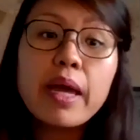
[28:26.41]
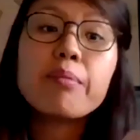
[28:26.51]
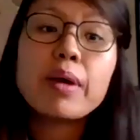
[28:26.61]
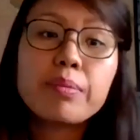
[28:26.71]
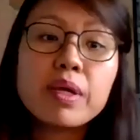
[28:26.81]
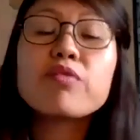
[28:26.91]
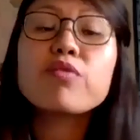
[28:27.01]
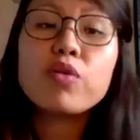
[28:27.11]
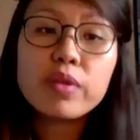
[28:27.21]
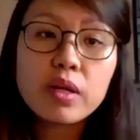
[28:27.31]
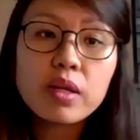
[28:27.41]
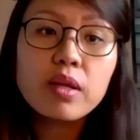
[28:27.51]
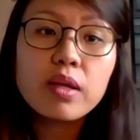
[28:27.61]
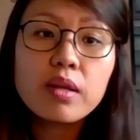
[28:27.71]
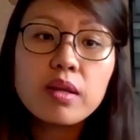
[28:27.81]
By being involved
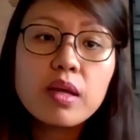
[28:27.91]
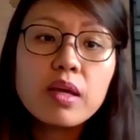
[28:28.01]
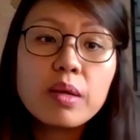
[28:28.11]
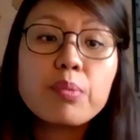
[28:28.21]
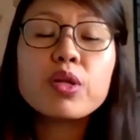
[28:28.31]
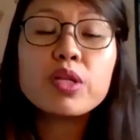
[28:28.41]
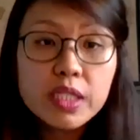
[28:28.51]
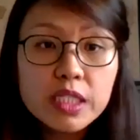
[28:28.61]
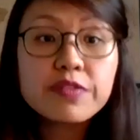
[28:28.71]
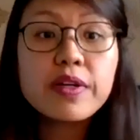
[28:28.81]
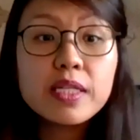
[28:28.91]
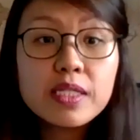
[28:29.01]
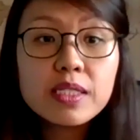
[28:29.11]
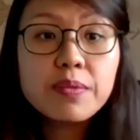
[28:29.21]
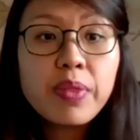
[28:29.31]
in politics
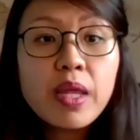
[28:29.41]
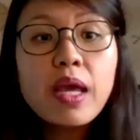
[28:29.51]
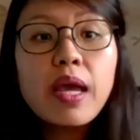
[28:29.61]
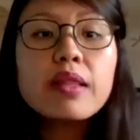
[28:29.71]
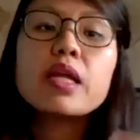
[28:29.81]
first. Yeah. And